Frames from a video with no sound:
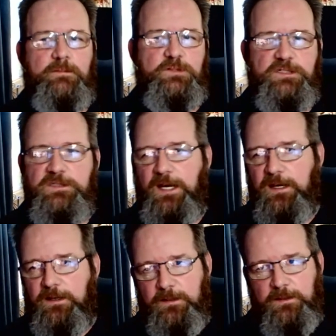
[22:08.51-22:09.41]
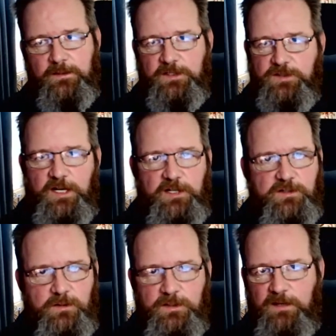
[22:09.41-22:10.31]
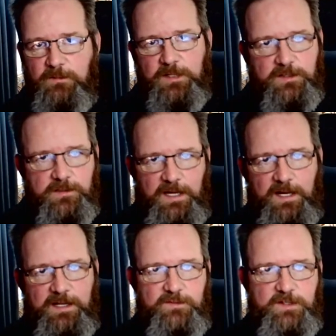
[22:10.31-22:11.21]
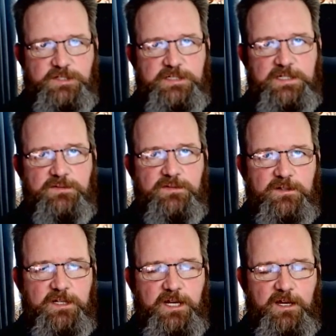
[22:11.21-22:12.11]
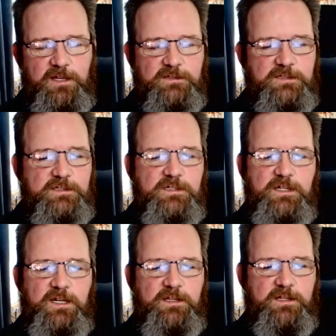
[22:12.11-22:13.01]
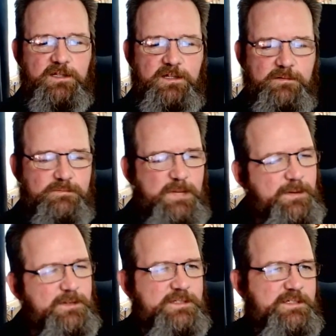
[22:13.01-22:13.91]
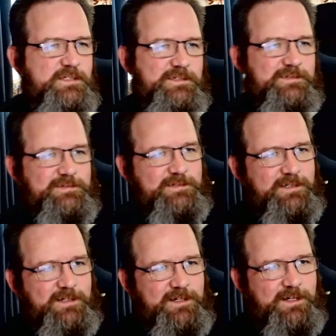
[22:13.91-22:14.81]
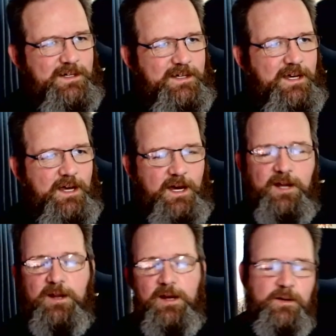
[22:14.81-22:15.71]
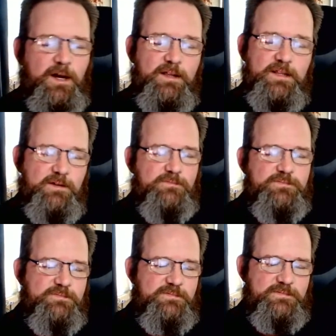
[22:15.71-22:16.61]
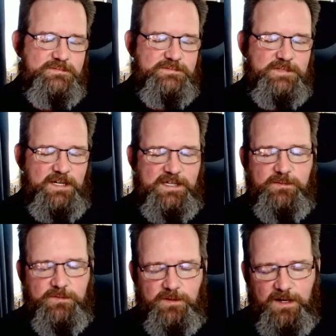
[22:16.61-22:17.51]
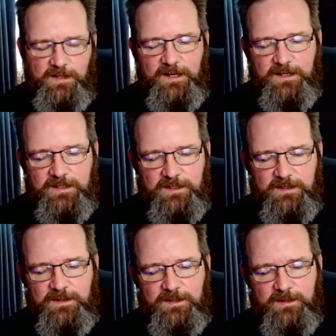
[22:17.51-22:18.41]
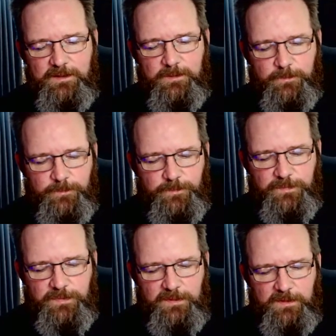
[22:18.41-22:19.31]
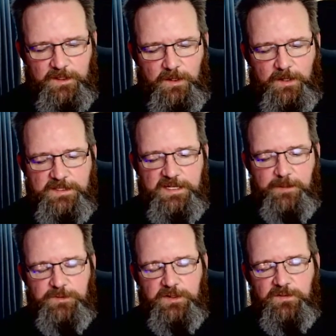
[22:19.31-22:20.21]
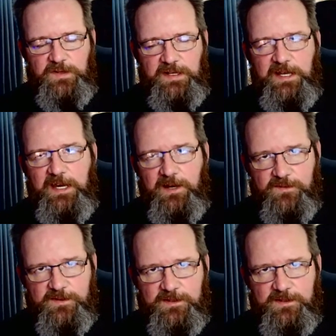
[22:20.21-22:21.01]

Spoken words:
Just like the Strike drone, I'm going to do that eventually for you guys. And then maybe I'll just... I love, like I said before, I like the concept of EDFs.